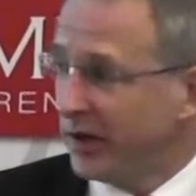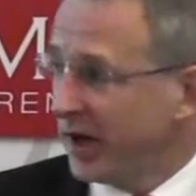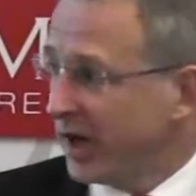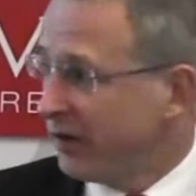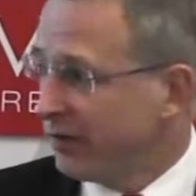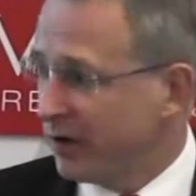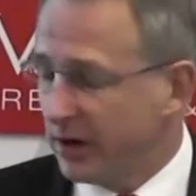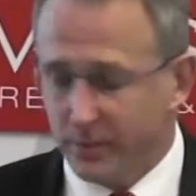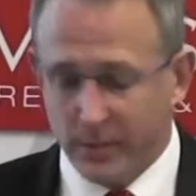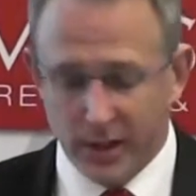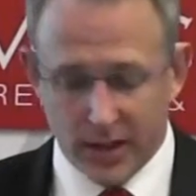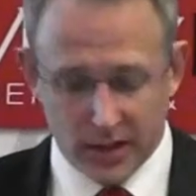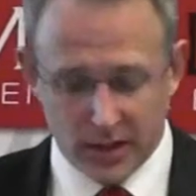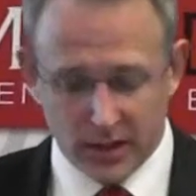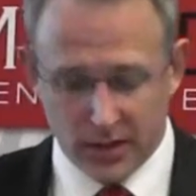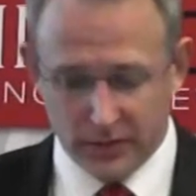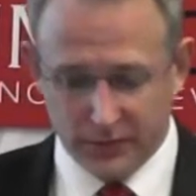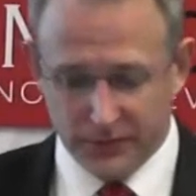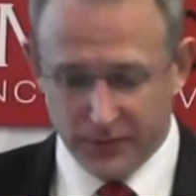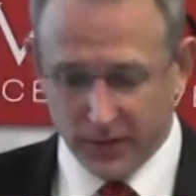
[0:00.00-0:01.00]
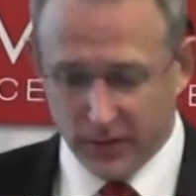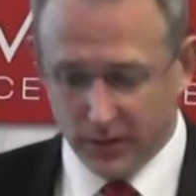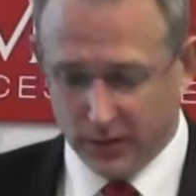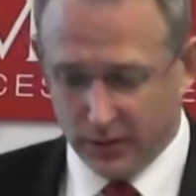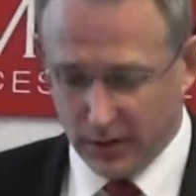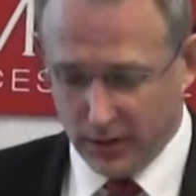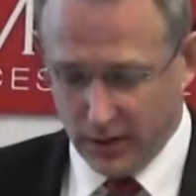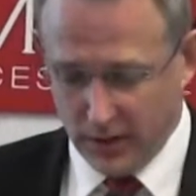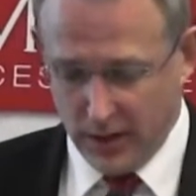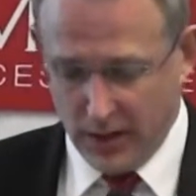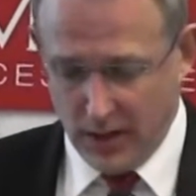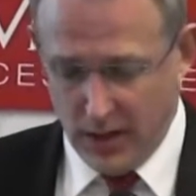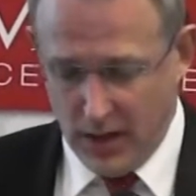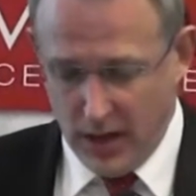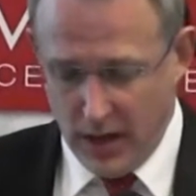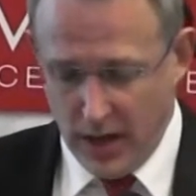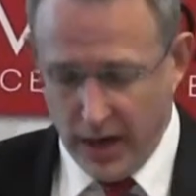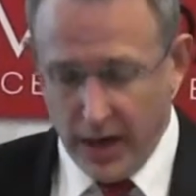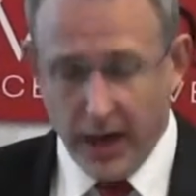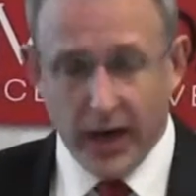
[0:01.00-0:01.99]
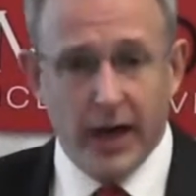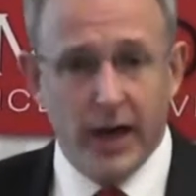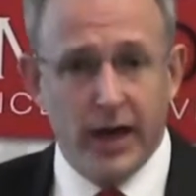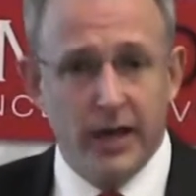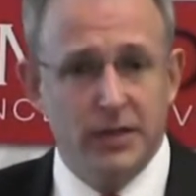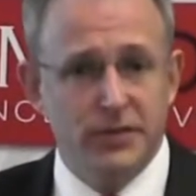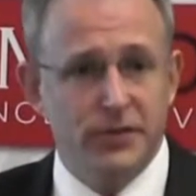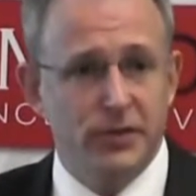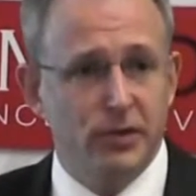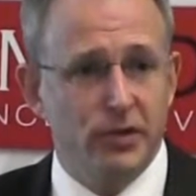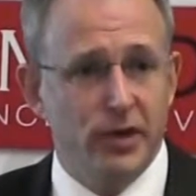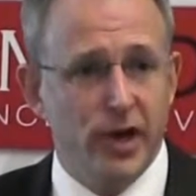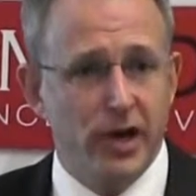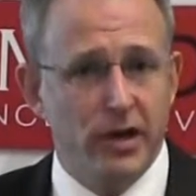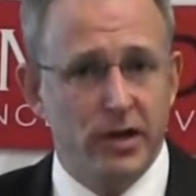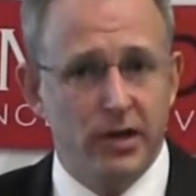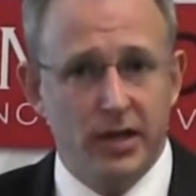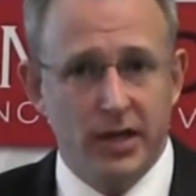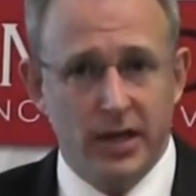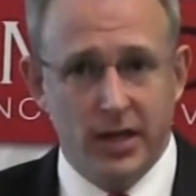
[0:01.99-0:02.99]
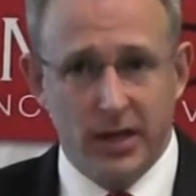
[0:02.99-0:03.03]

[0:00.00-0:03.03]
Thank you very much, Phil. As Phil noted,